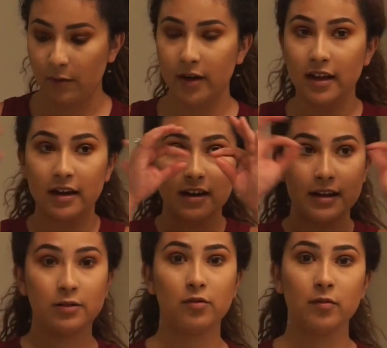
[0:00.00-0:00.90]
I went ahead and
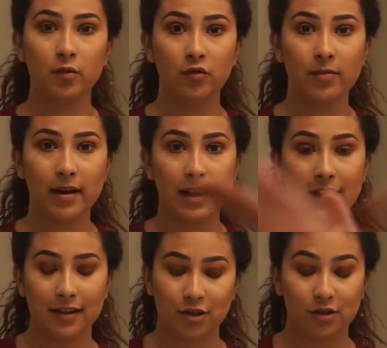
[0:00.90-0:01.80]
I removed my
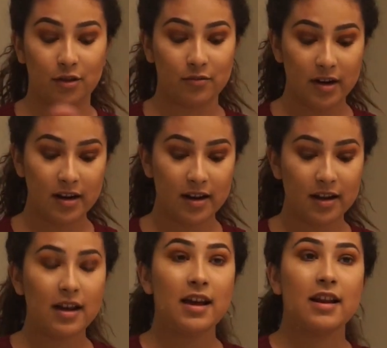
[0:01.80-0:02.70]
eyelashes already.
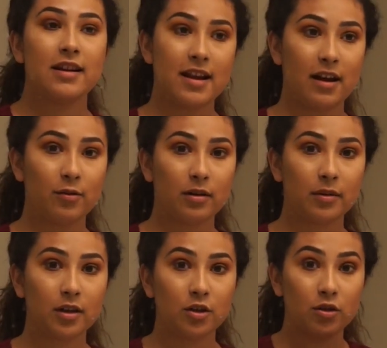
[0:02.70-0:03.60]
Now what I'm
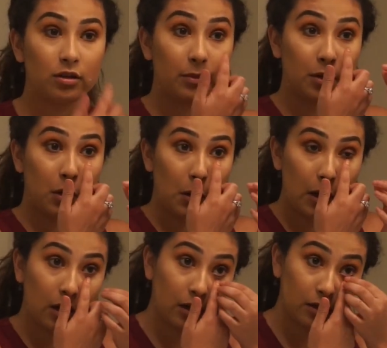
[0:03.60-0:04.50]
gonna do is I'm gonna go
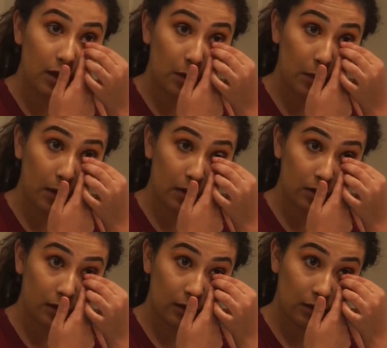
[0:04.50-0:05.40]
ahead and take my
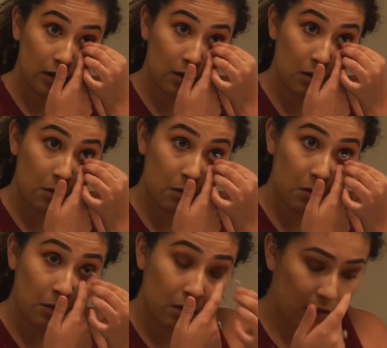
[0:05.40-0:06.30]
contacts out.
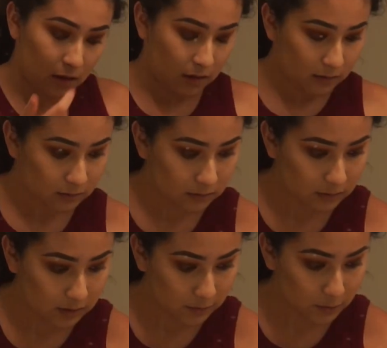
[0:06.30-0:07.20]

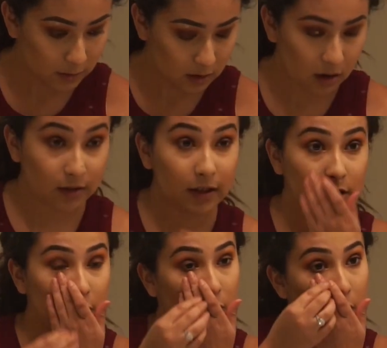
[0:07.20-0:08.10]
If you wear
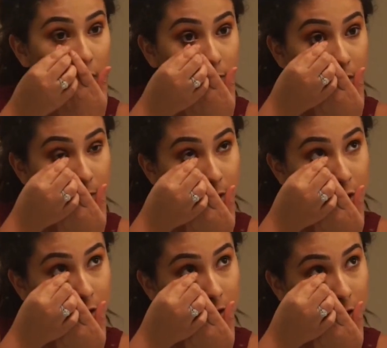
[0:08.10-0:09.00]
contacts, you always wanna make
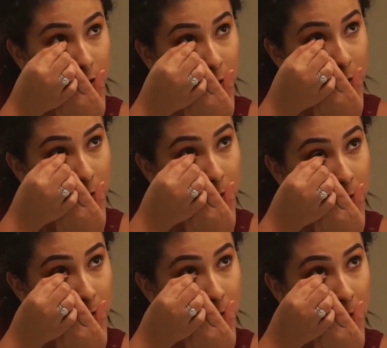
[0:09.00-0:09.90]
sure that
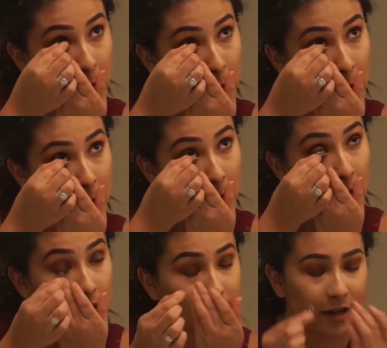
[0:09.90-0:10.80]
you
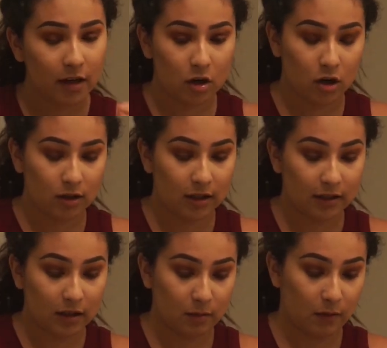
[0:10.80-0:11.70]
take your contacts
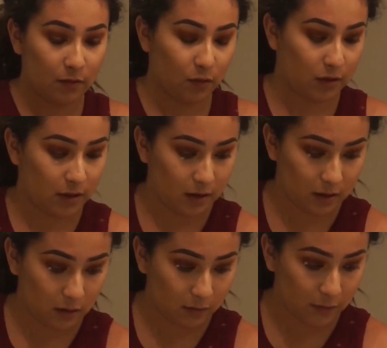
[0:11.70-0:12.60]
out before taking
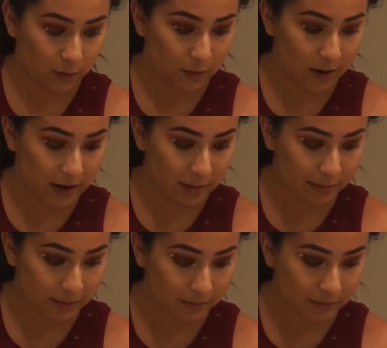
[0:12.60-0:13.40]
off your makeup.